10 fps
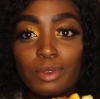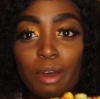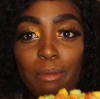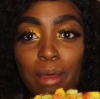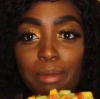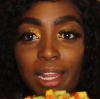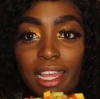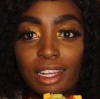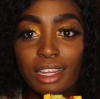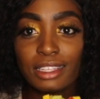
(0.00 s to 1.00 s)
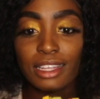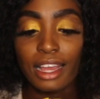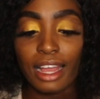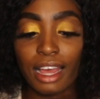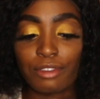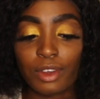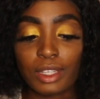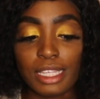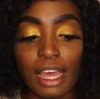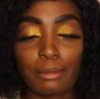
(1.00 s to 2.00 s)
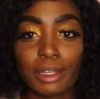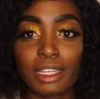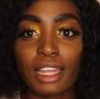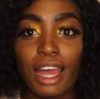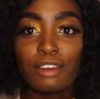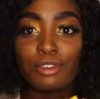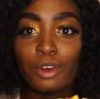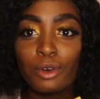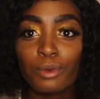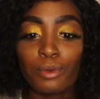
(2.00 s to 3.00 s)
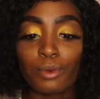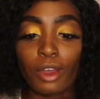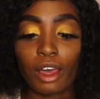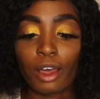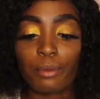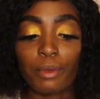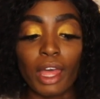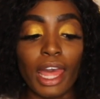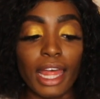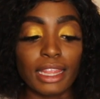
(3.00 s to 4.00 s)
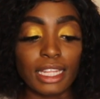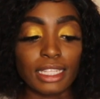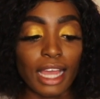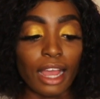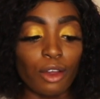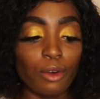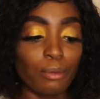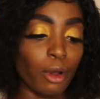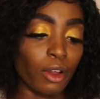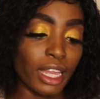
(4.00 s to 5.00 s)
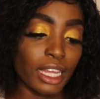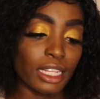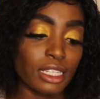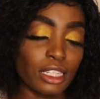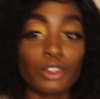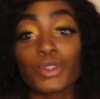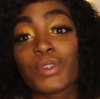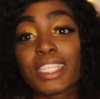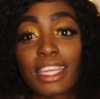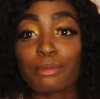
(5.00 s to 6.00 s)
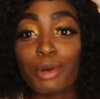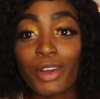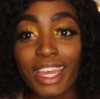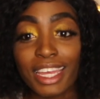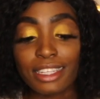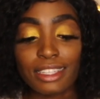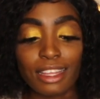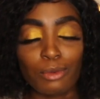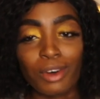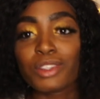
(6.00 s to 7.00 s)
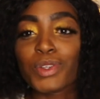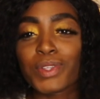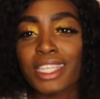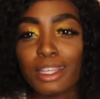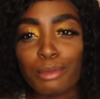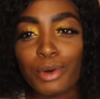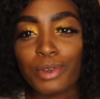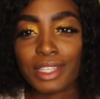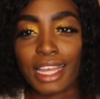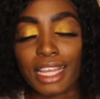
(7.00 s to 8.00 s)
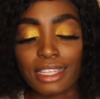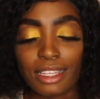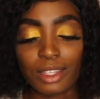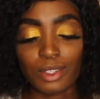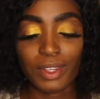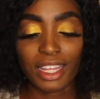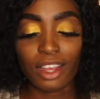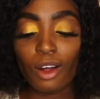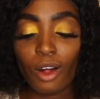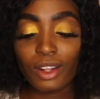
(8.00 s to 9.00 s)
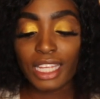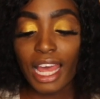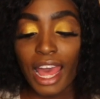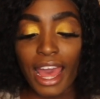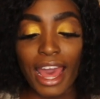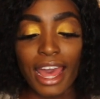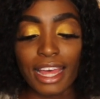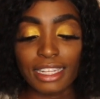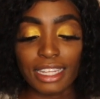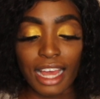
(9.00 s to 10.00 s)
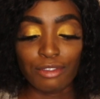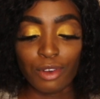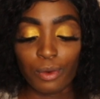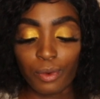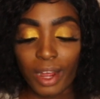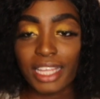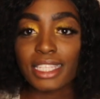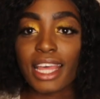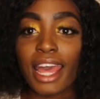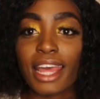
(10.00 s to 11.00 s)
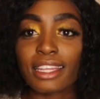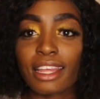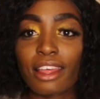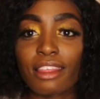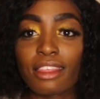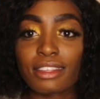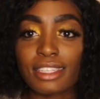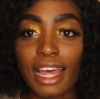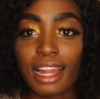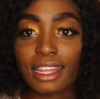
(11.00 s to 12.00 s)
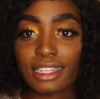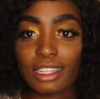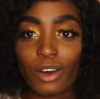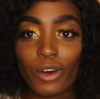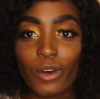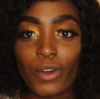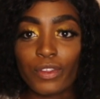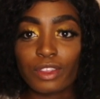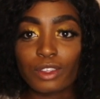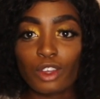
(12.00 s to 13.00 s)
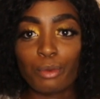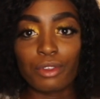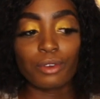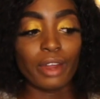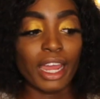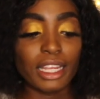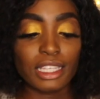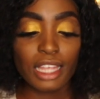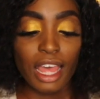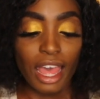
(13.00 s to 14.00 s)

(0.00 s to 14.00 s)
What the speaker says: is what my plate looks like. I've got salmon, I've got the taco pockets, the tortilla pockets, well, tortilla bolts, I guess that's what they're called. And I've got rice and the salad on top of the rice.